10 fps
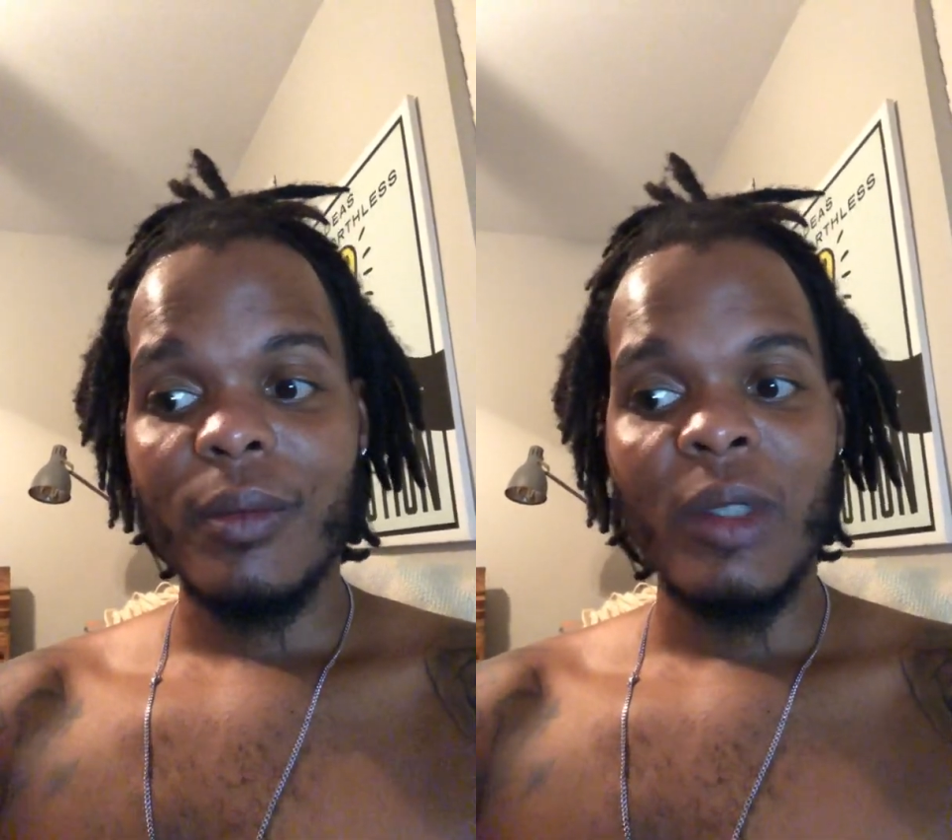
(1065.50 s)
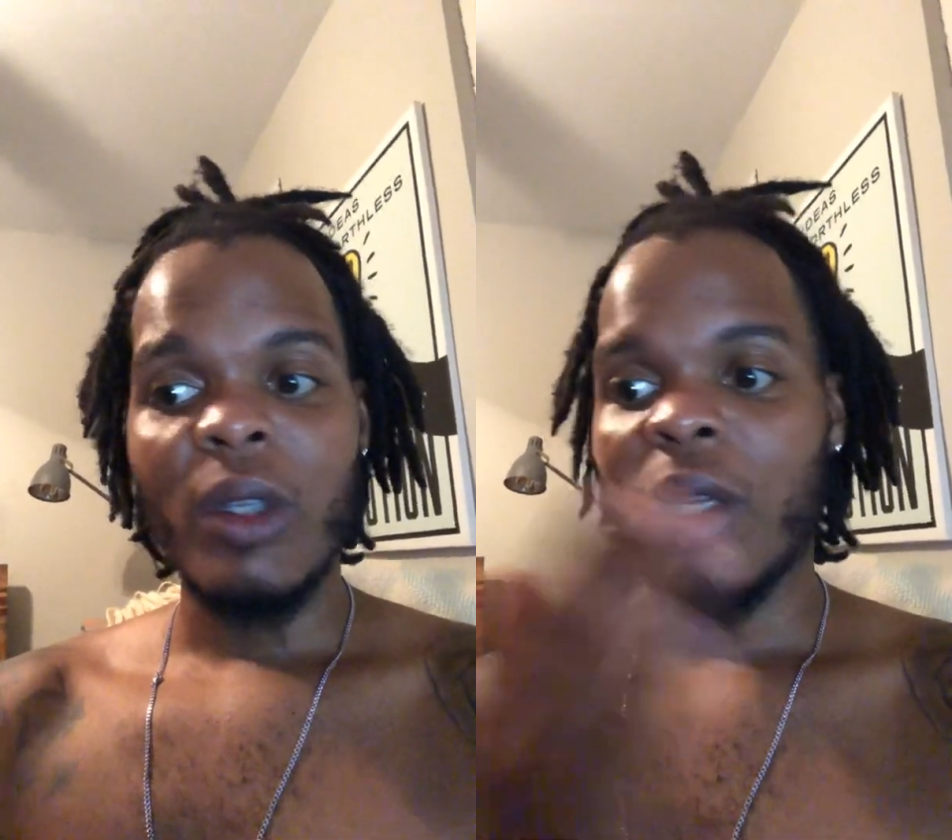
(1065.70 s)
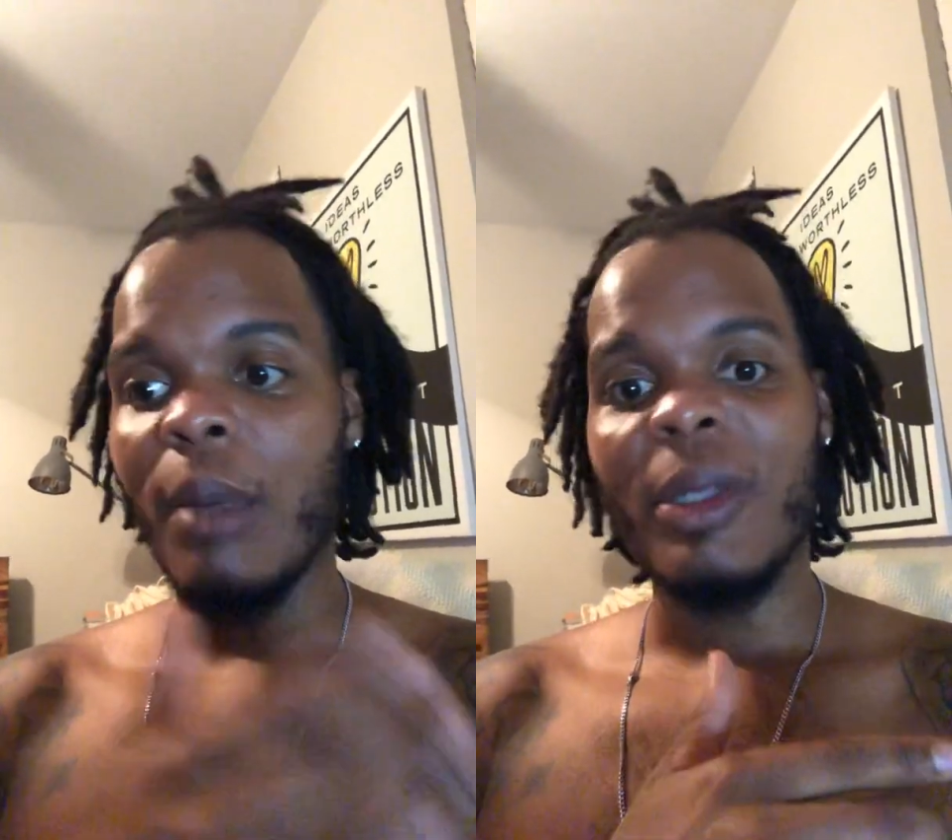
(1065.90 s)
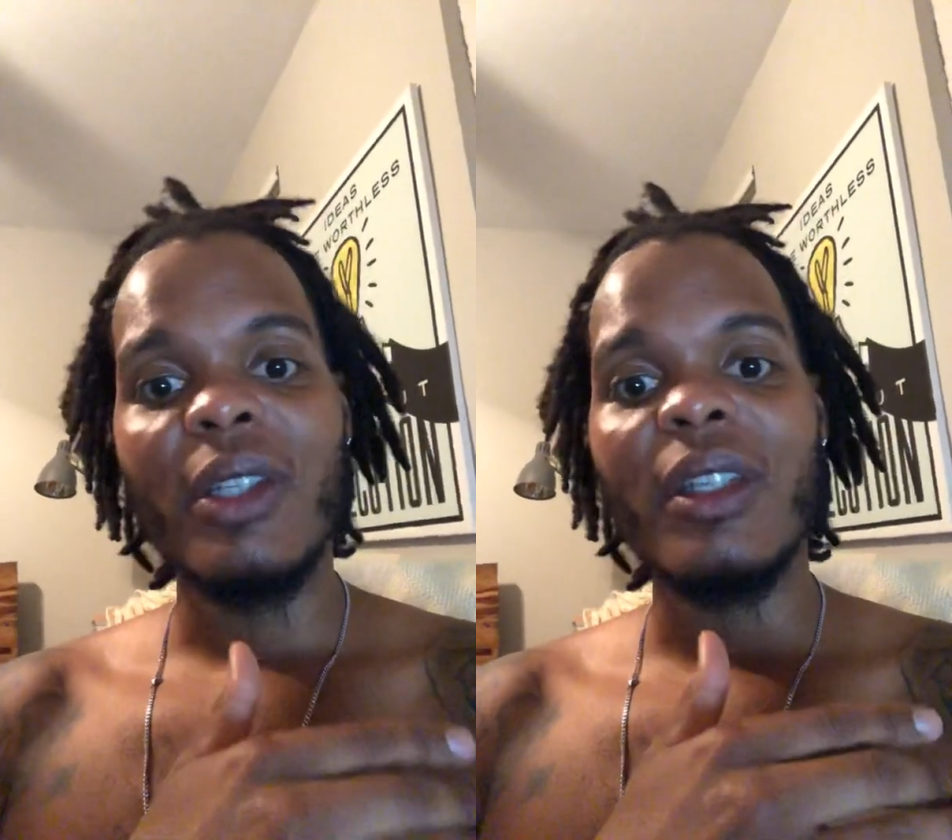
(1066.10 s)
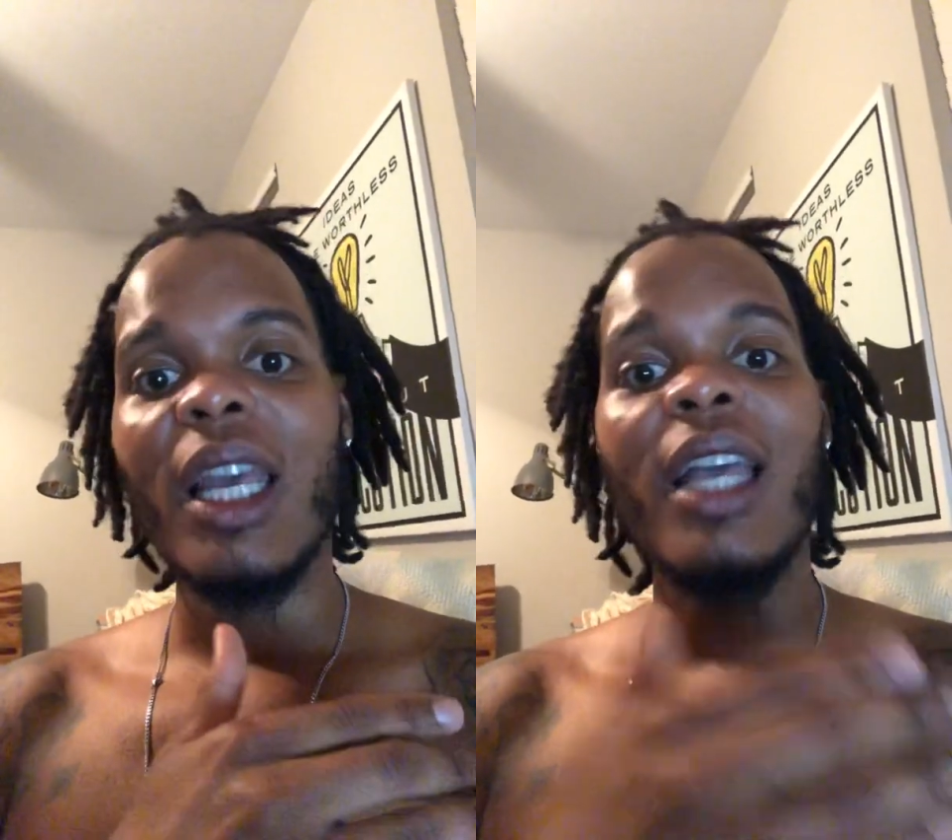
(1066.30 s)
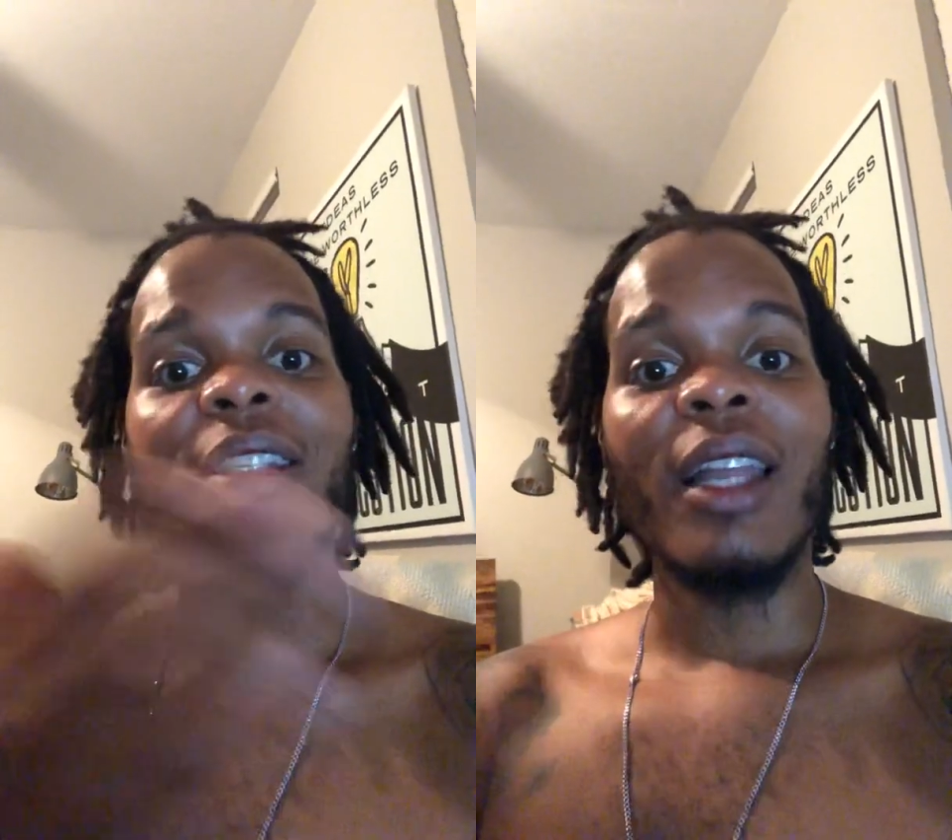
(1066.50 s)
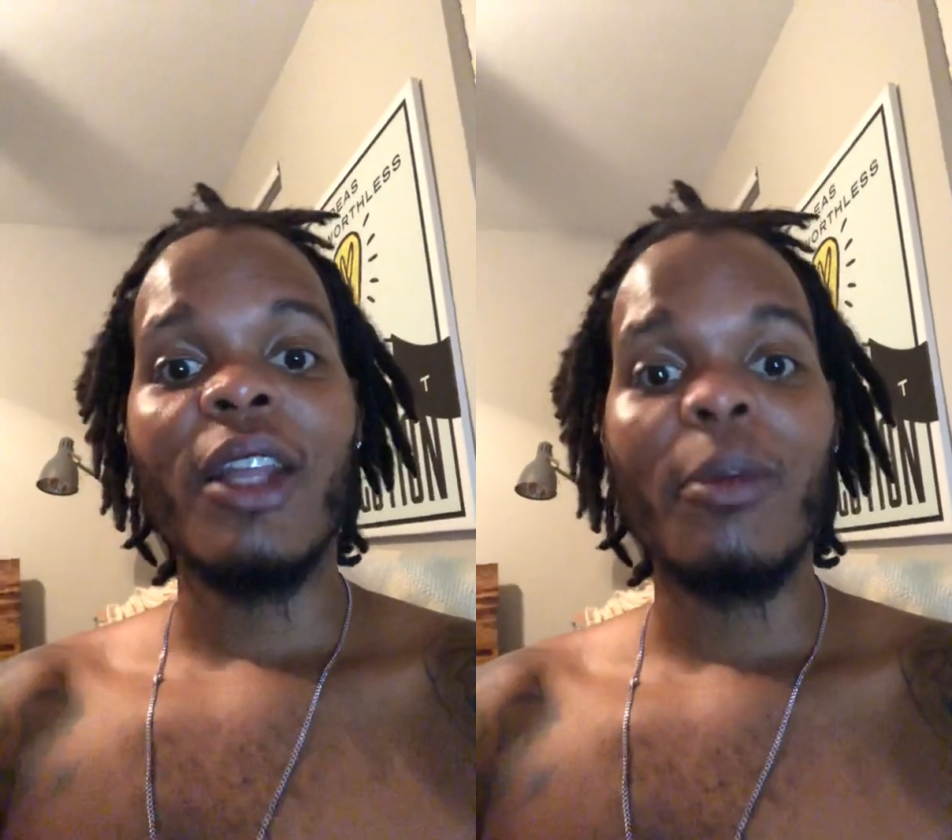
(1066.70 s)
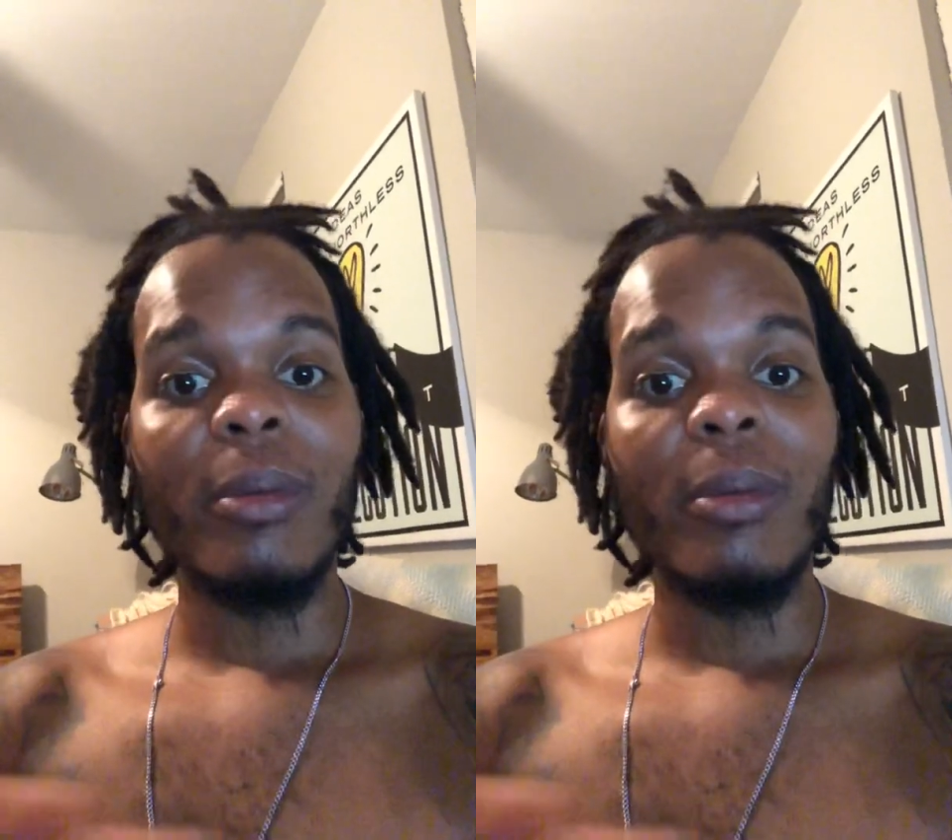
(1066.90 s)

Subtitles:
You're on opposite sides. Now